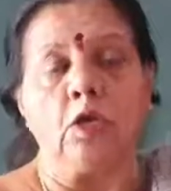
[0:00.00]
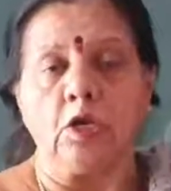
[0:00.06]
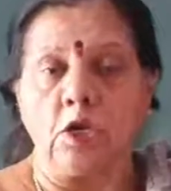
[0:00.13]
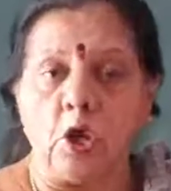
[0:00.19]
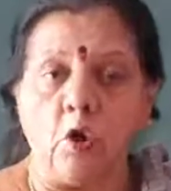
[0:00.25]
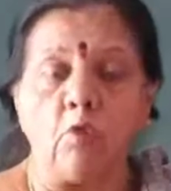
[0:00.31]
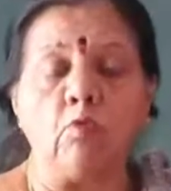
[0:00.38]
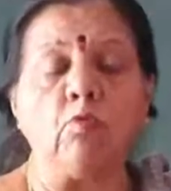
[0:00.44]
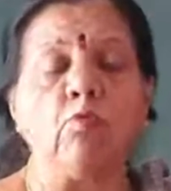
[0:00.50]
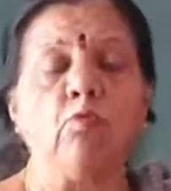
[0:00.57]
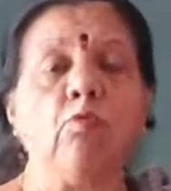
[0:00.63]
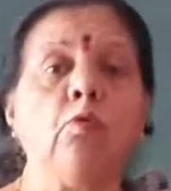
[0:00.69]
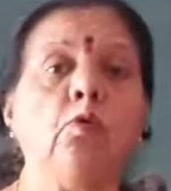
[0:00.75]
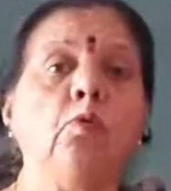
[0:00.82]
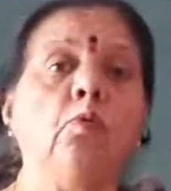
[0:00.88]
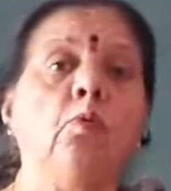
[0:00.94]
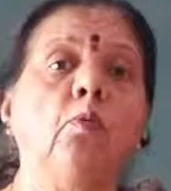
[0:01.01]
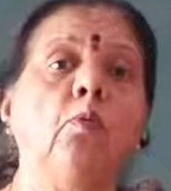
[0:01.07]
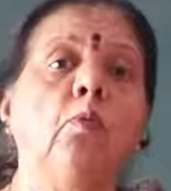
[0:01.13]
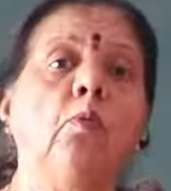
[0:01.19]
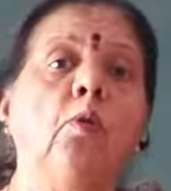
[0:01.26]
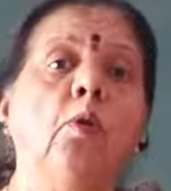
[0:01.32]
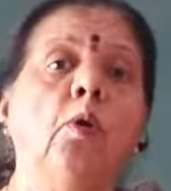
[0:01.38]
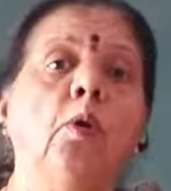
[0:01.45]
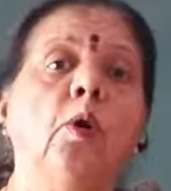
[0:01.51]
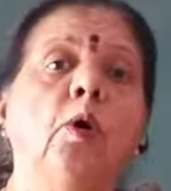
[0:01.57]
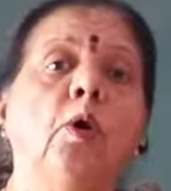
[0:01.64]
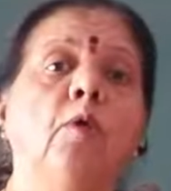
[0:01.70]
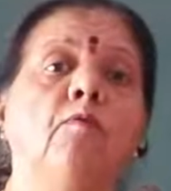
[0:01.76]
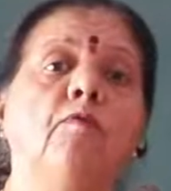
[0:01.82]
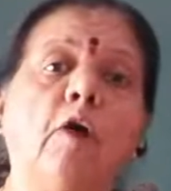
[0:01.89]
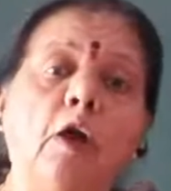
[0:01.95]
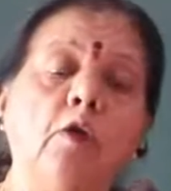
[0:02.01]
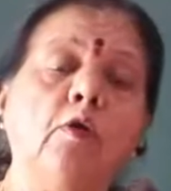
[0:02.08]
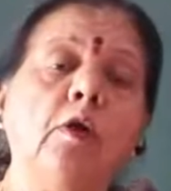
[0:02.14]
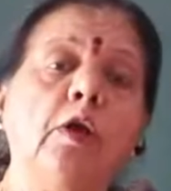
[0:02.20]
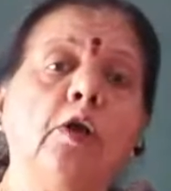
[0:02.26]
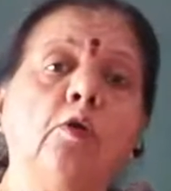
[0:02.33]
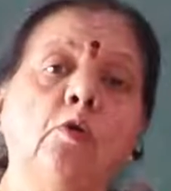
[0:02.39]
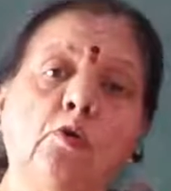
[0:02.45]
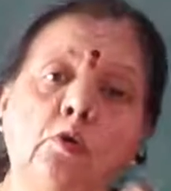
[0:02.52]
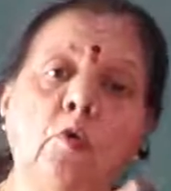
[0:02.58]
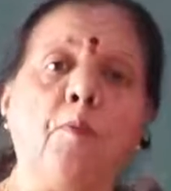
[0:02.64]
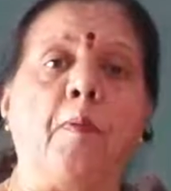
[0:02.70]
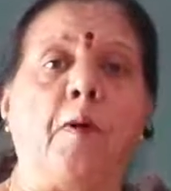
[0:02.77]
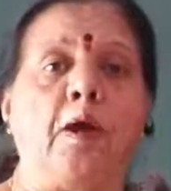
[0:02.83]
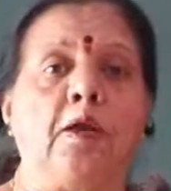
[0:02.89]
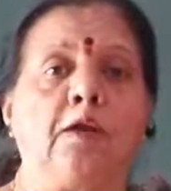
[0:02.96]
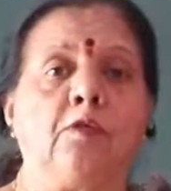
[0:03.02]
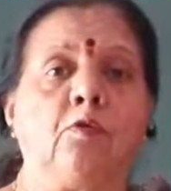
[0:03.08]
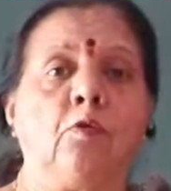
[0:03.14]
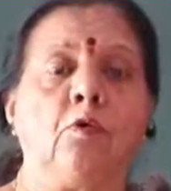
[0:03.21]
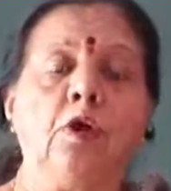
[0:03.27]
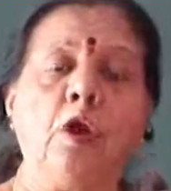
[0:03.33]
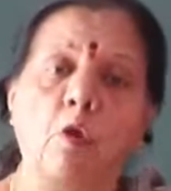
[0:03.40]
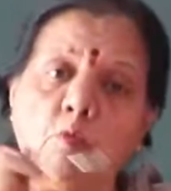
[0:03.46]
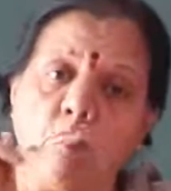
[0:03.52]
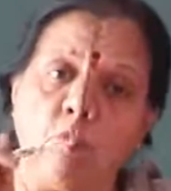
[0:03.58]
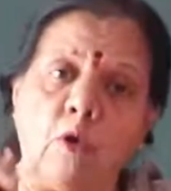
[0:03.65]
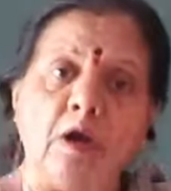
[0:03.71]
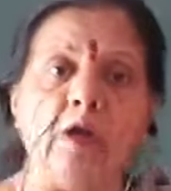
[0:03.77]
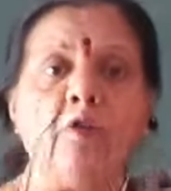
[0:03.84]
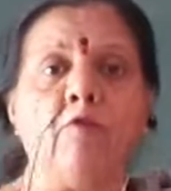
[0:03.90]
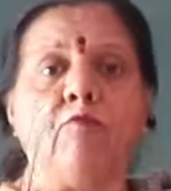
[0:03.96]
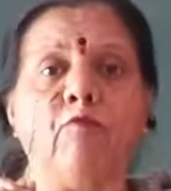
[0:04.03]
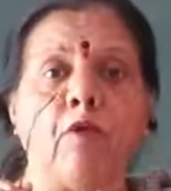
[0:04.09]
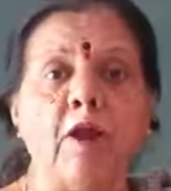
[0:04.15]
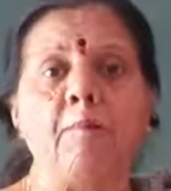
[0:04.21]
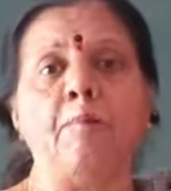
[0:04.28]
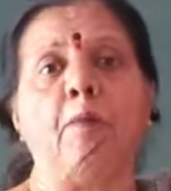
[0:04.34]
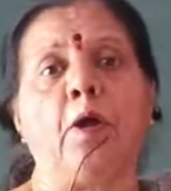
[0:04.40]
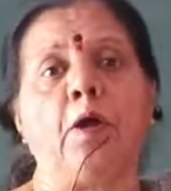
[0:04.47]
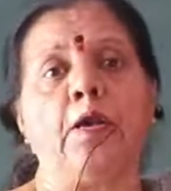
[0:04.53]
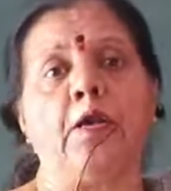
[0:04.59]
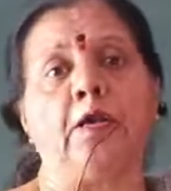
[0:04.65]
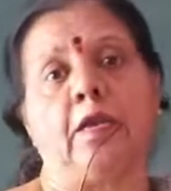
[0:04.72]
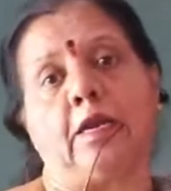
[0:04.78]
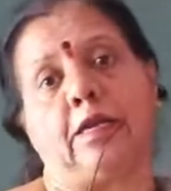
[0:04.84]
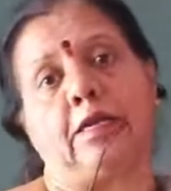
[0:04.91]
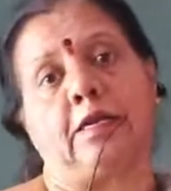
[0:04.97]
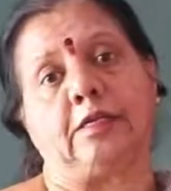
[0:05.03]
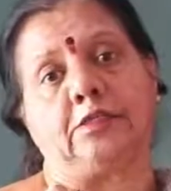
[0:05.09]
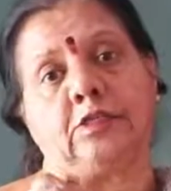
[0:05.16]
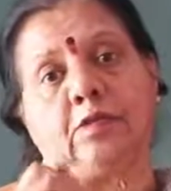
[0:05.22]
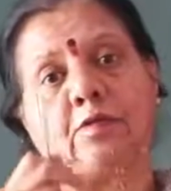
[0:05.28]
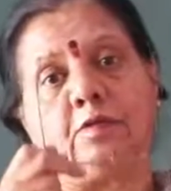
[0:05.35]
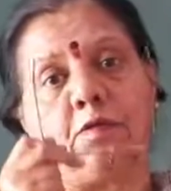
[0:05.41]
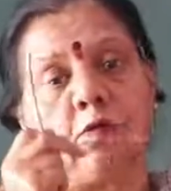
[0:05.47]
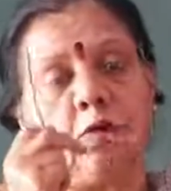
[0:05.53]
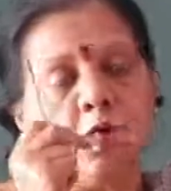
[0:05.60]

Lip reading: Now you forward 2 points. Now only 1 point it touches.